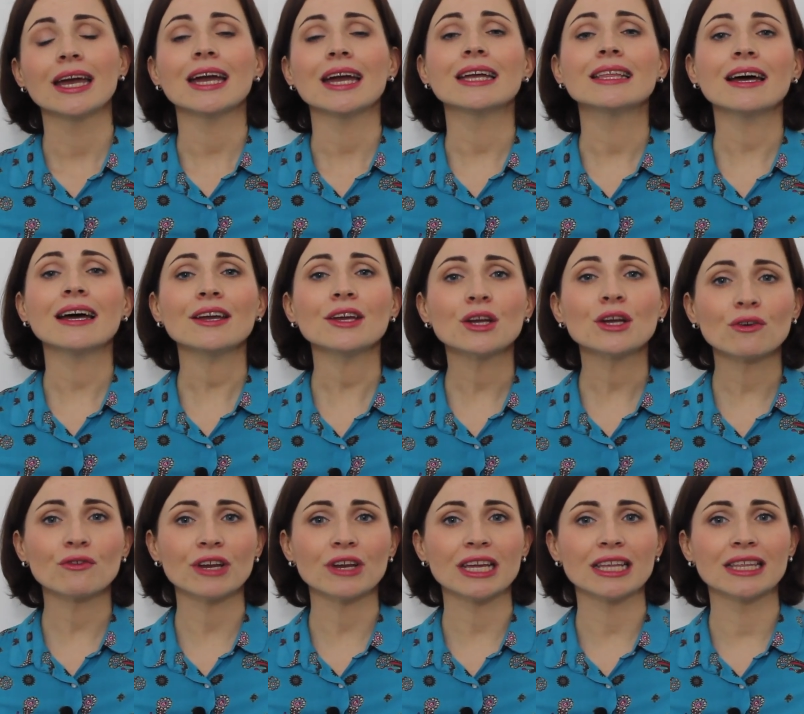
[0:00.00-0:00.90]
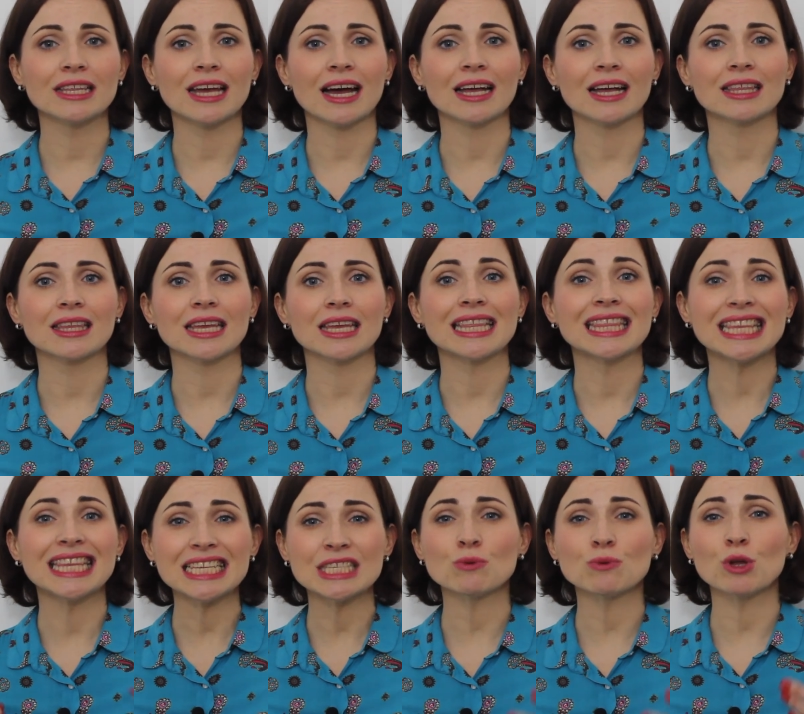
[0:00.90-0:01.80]
And I agree that
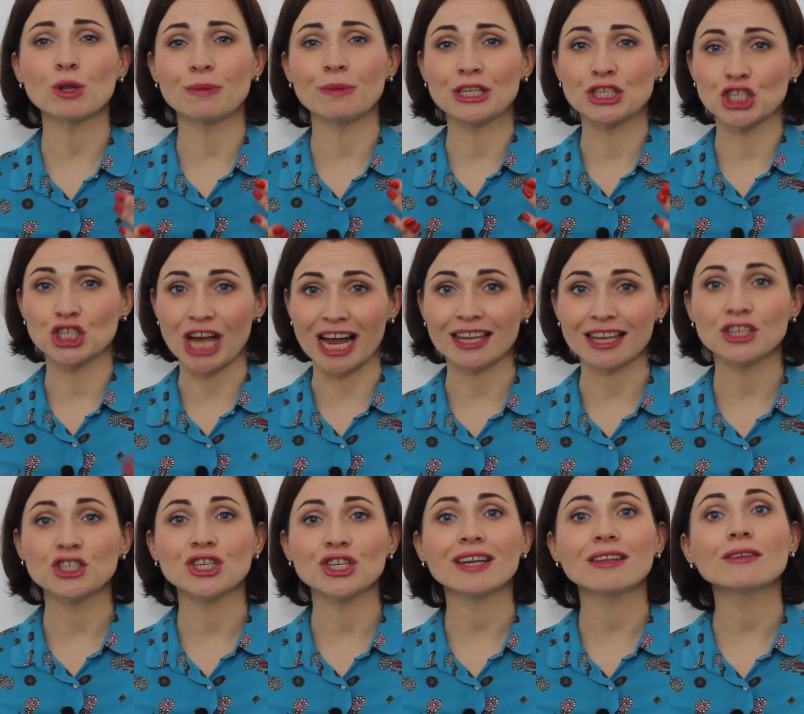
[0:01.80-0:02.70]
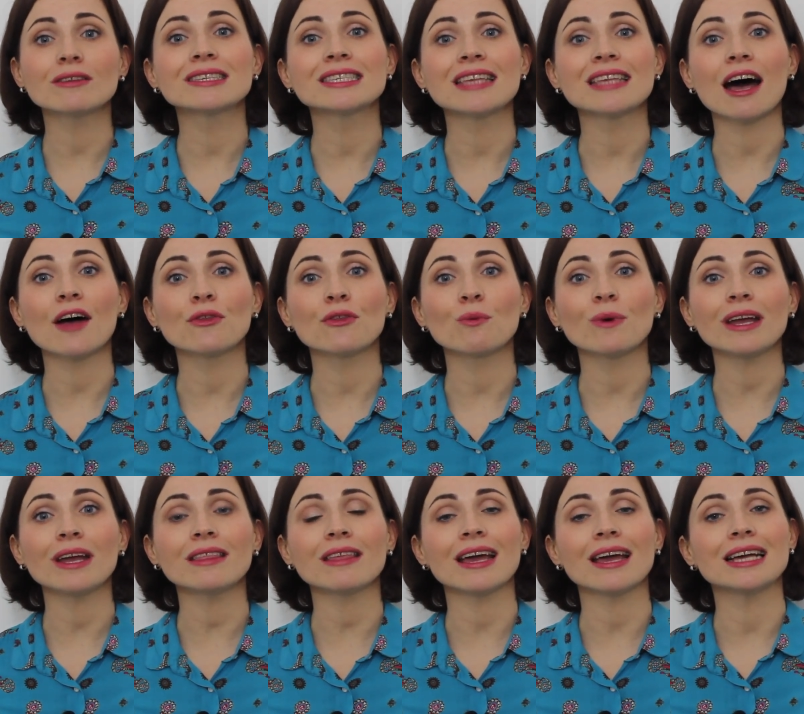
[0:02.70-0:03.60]
this will be challenging to start
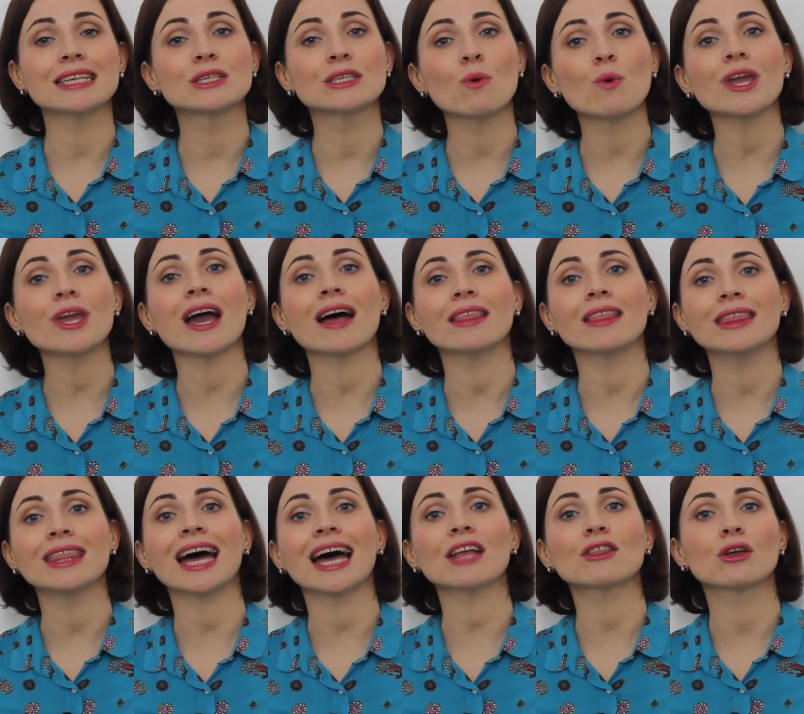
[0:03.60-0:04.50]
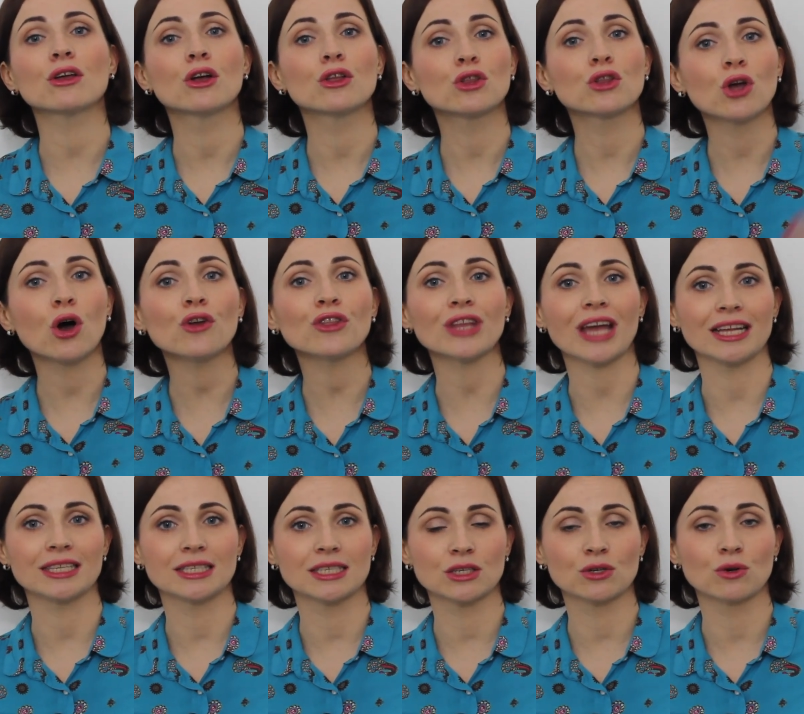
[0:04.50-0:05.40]
with, as we are not taught
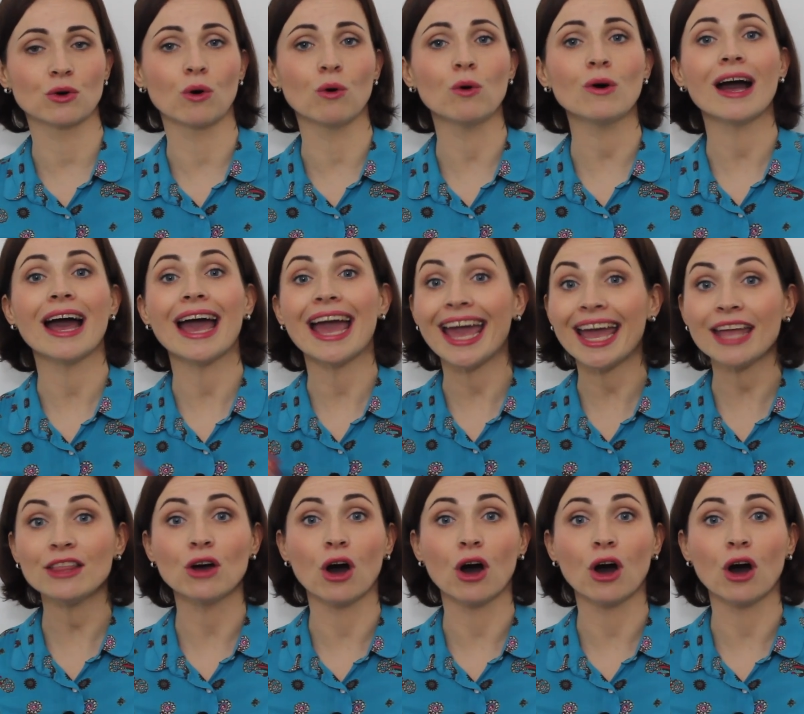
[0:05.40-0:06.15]
at school and